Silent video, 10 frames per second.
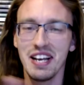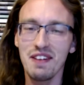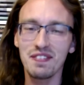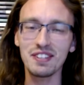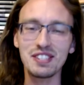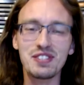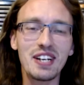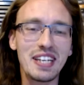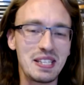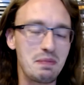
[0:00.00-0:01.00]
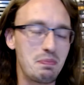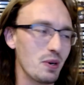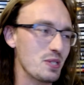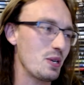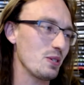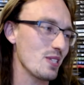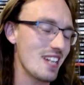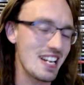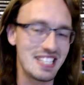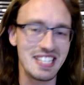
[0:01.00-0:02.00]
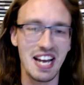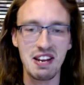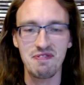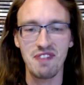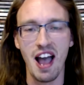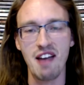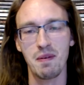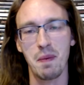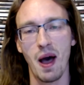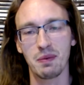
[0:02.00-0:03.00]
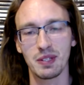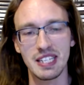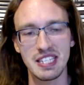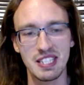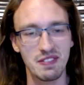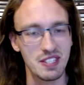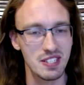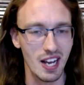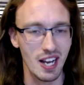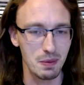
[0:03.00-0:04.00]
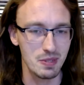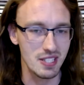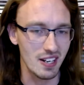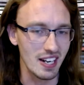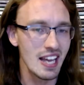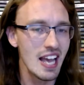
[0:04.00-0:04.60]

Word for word: for tricking the poor souls in nineteen ninety-five upon release of this documentary